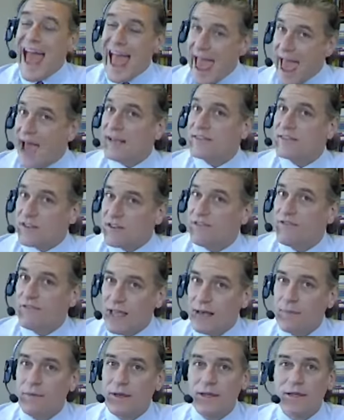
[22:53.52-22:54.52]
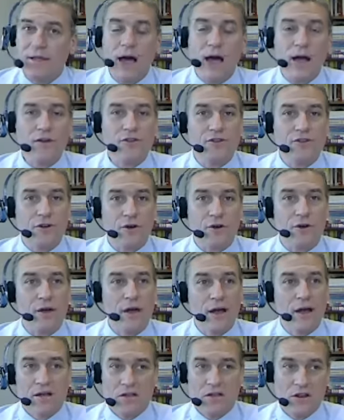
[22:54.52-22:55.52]
As a family doctor,
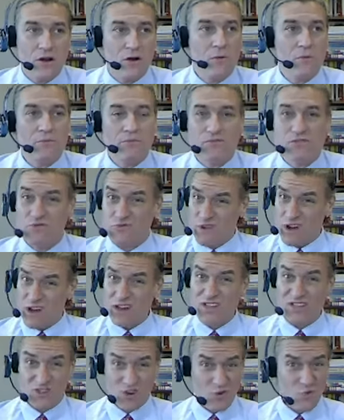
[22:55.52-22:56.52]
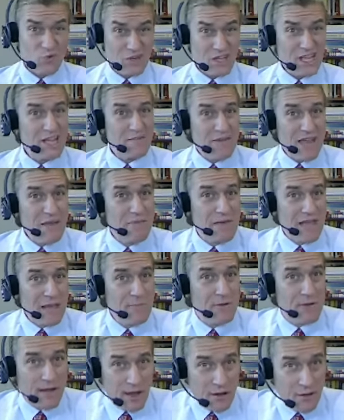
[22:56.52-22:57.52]
drugs don't really make
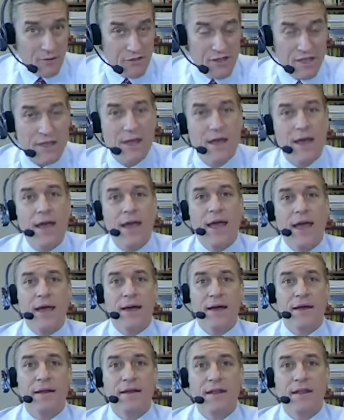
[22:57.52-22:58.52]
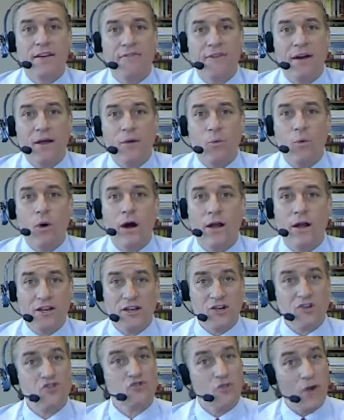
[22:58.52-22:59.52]
people healthy. And if I wanted to
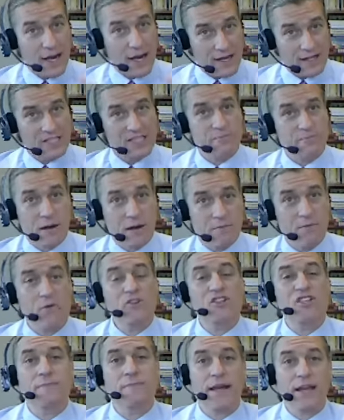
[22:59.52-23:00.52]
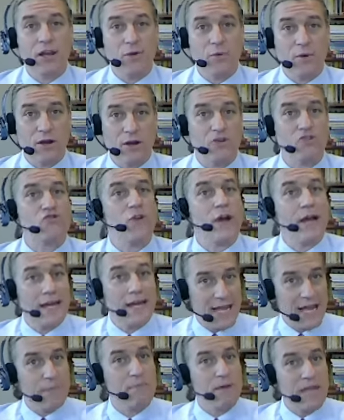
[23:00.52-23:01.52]
try to spend most of my career trying to
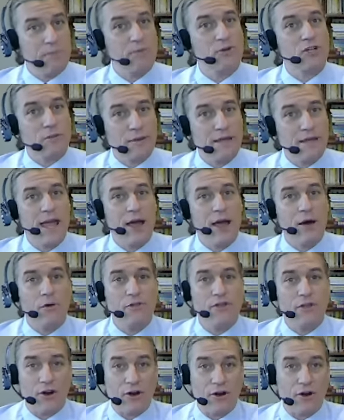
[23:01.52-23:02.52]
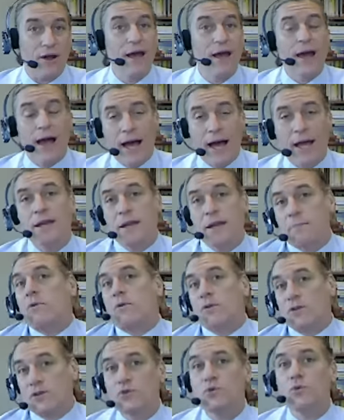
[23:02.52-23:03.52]
get people to be healthier, I needed
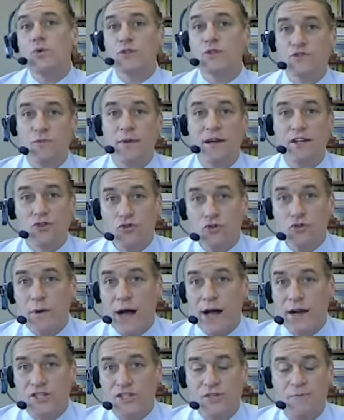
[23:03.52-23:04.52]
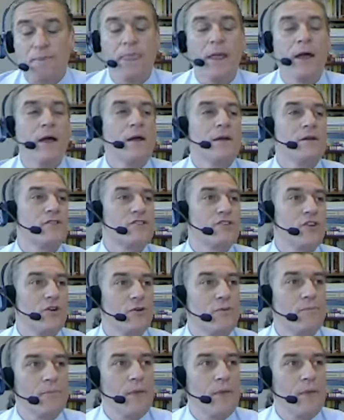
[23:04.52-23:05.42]
more tools for my toolbox. So